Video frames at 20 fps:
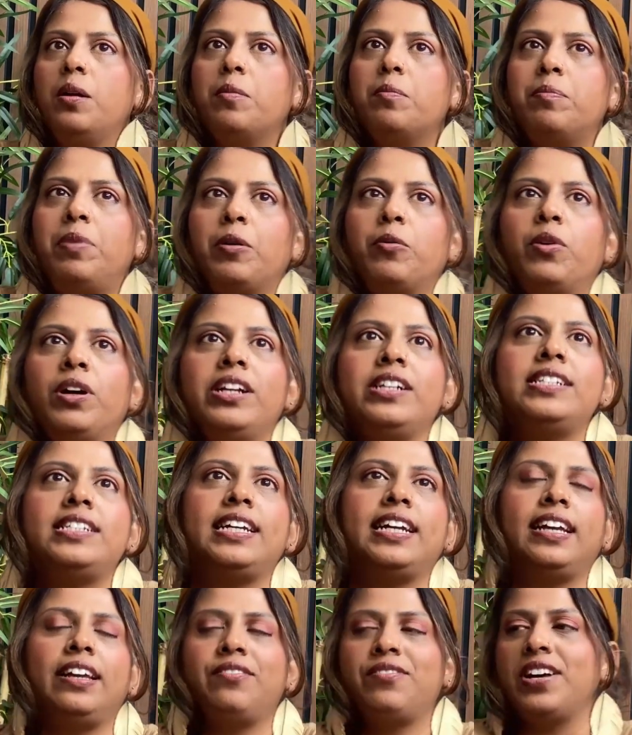But what does
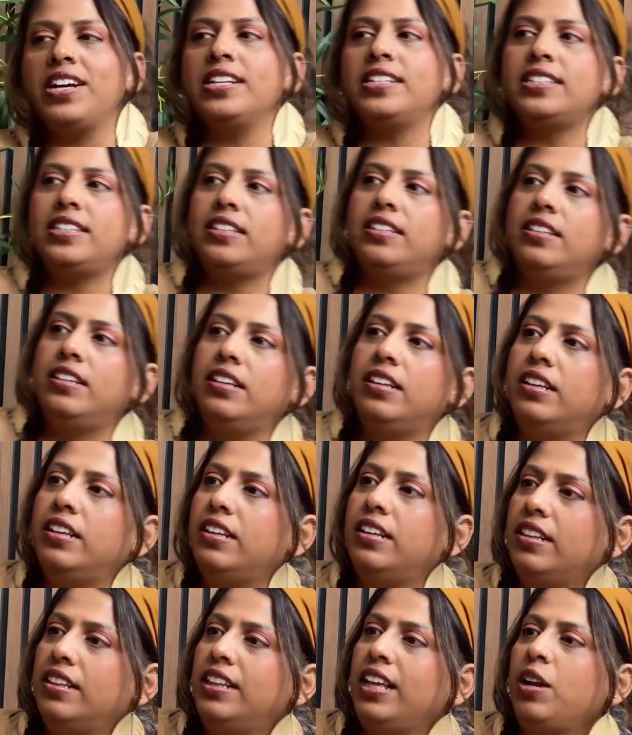it give us?
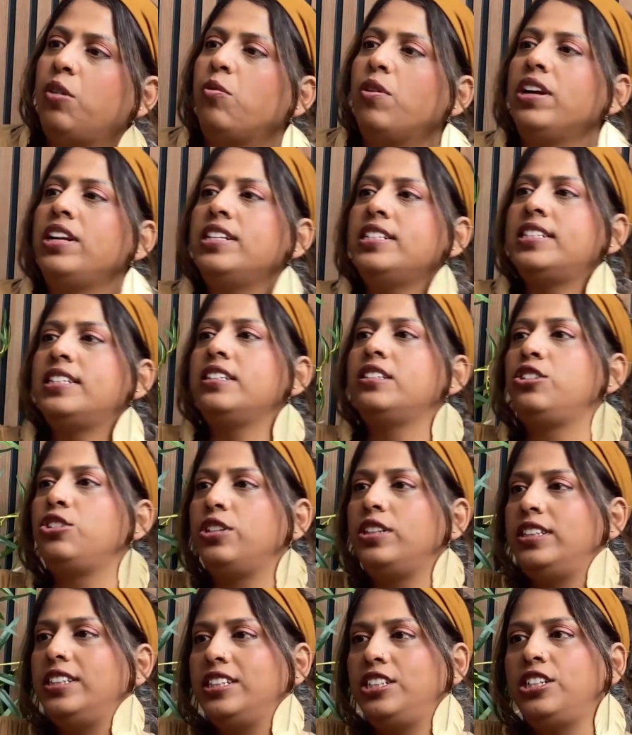Like, what does the
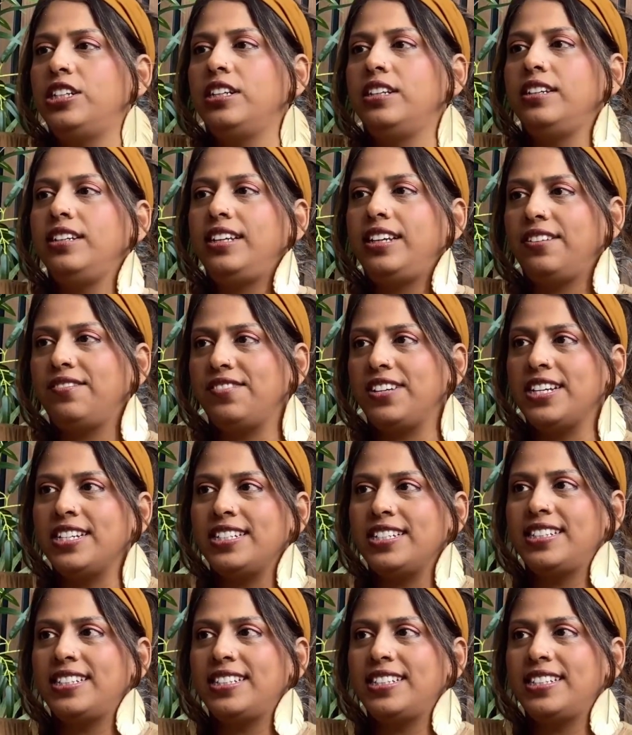tradition give us